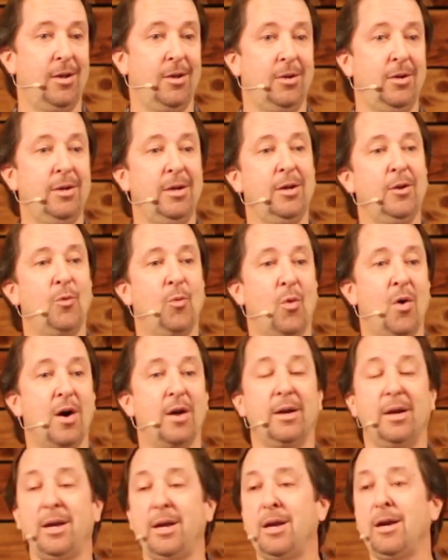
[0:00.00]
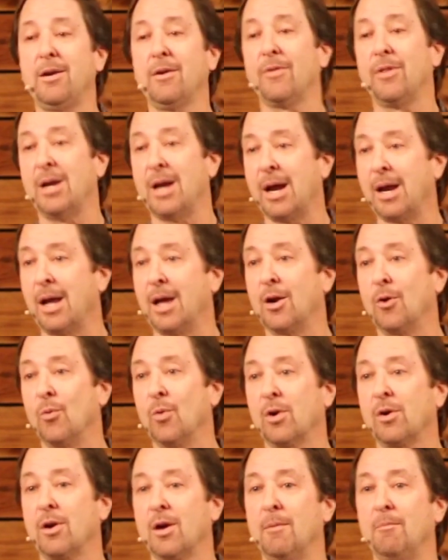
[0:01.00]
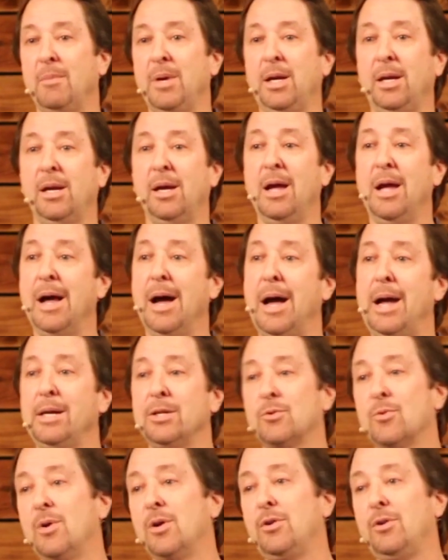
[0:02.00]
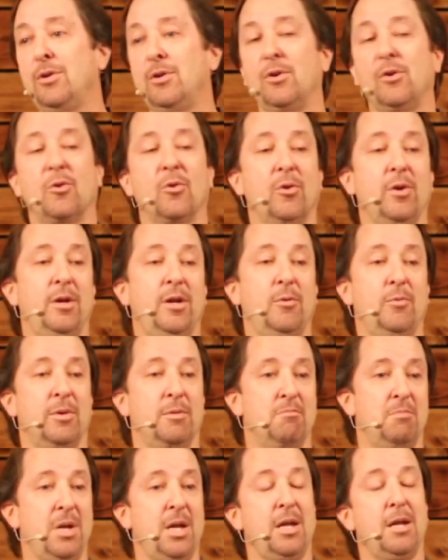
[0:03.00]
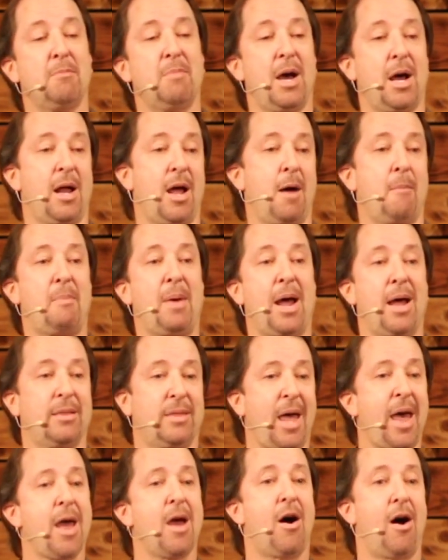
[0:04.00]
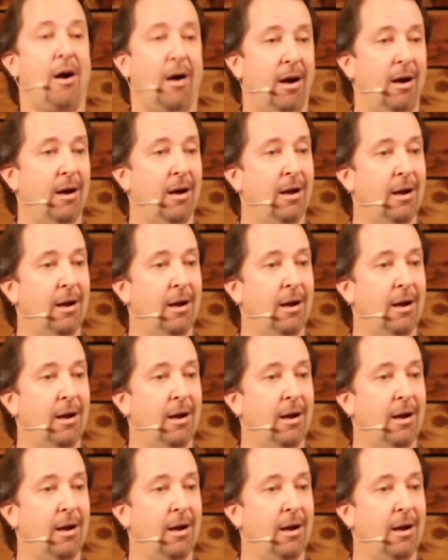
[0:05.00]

You didn't want to hear that I got to work on me. I just want you to agree with me about how bad they are.